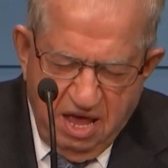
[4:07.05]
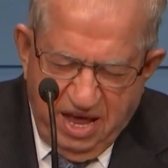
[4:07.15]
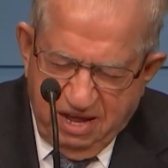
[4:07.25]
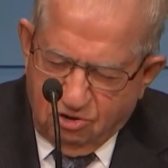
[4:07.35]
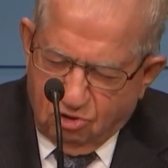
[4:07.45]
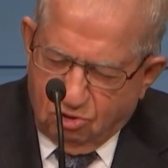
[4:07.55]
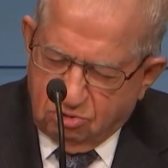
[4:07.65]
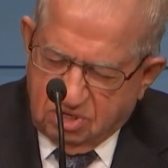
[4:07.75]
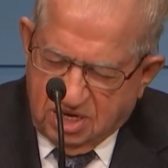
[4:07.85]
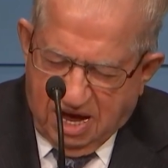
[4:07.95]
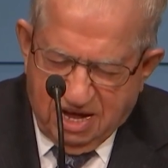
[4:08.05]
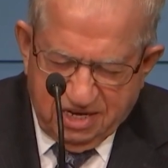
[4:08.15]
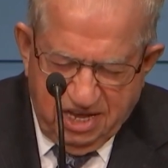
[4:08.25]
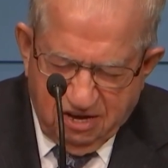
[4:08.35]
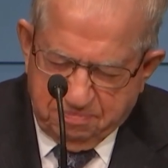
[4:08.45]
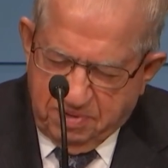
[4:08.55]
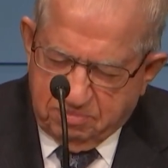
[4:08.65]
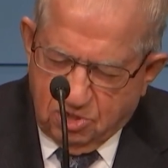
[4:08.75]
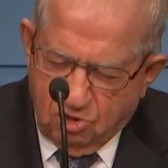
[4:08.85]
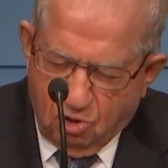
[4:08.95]
And, oh, God, help
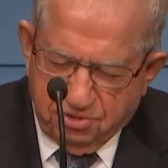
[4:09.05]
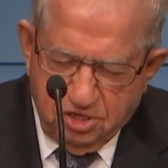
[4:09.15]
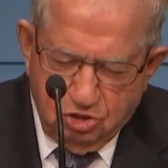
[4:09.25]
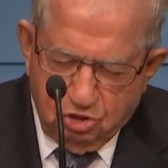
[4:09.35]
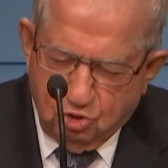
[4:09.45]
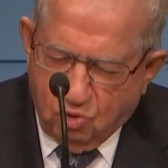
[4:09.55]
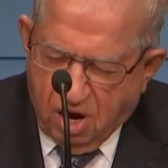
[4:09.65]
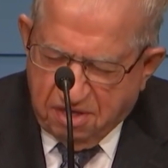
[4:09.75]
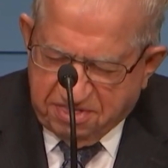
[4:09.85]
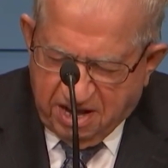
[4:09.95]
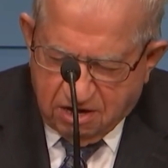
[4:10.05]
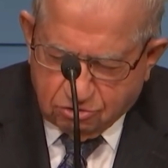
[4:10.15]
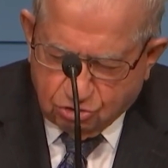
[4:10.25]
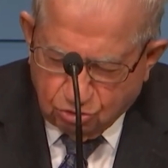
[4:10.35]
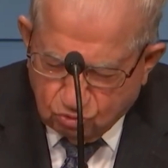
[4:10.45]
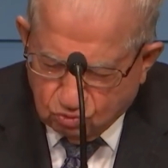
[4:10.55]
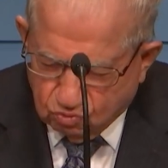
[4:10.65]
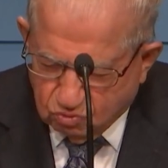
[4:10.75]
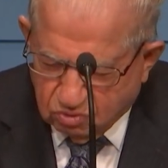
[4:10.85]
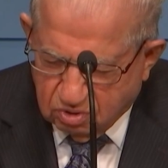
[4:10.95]
them to know that you are there,
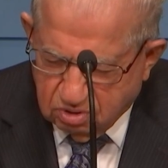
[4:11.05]
too.